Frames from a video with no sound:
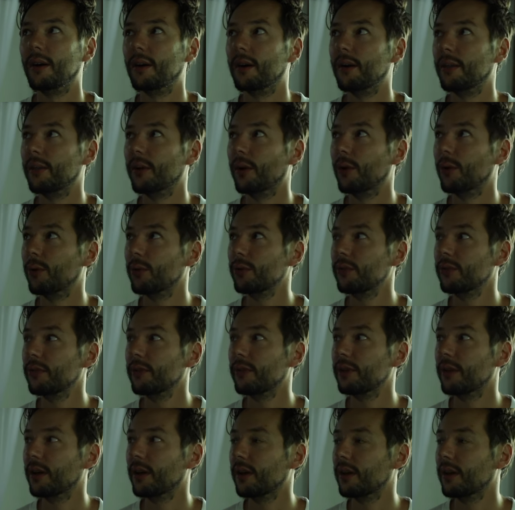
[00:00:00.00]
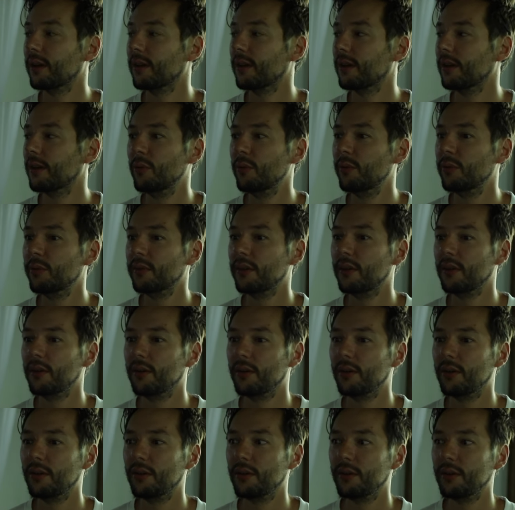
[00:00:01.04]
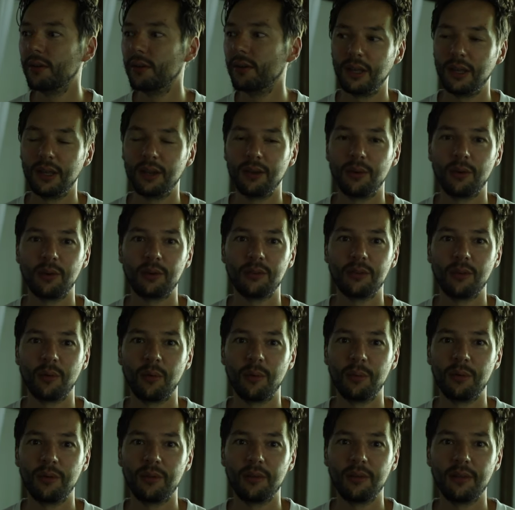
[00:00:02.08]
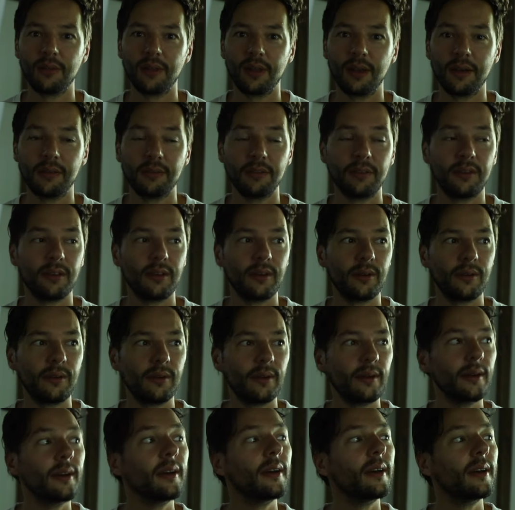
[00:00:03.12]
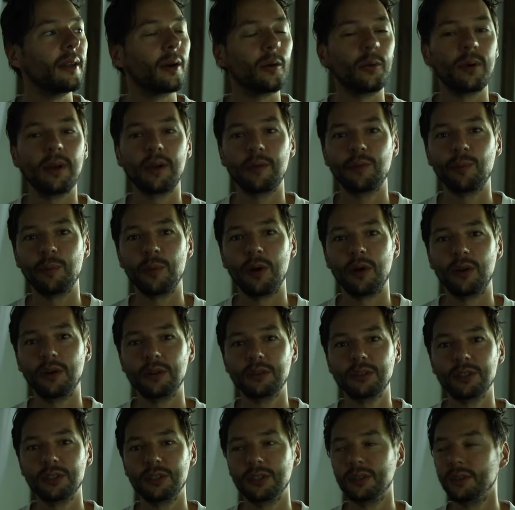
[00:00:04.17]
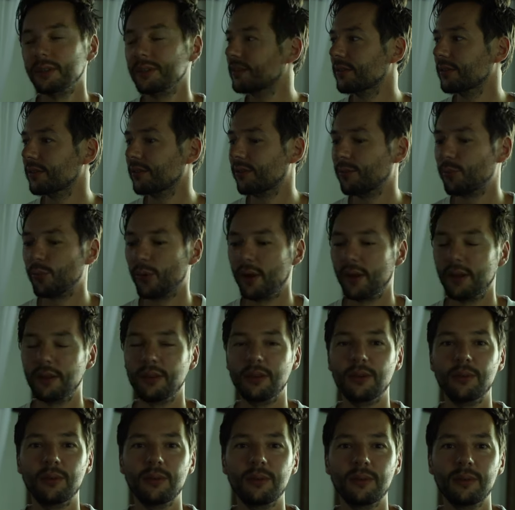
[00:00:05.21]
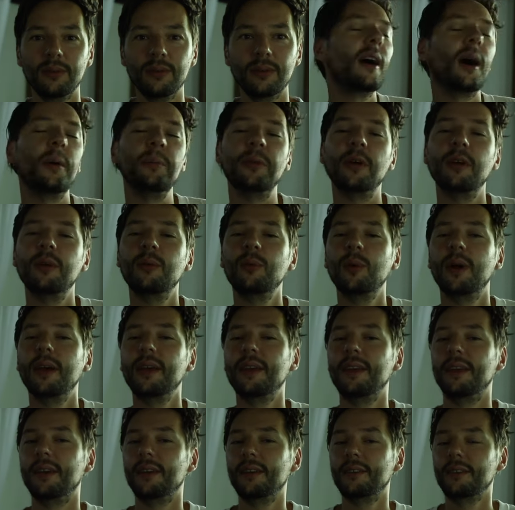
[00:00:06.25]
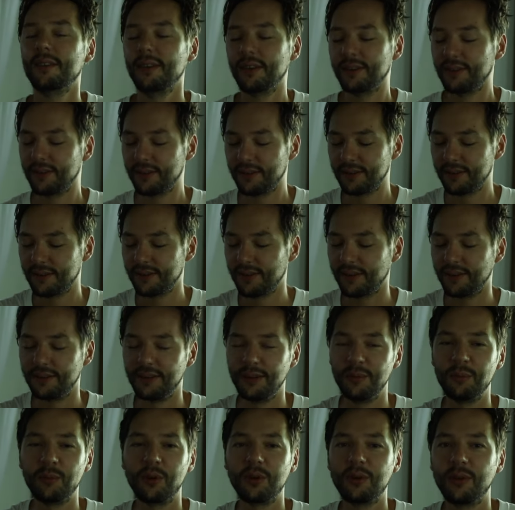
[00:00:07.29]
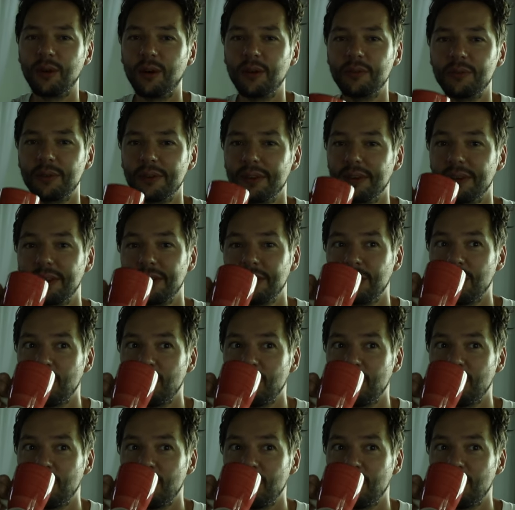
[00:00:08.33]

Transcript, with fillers: Uh, the hosts, they moved here in October last year. Now we have March, so it's brand new. I'm not awake yet. I need more coffee